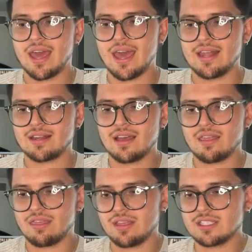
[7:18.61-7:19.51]
And
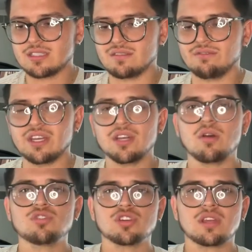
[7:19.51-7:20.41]
this
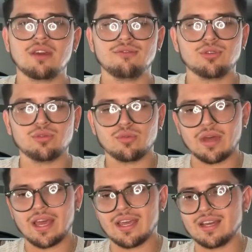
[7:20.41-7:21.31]
video should give you
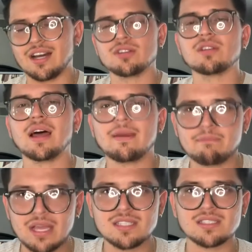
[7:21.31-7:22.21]
a underlying
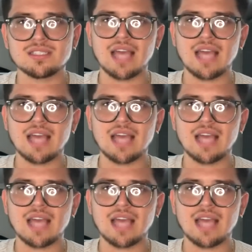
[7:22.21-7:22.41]
basis,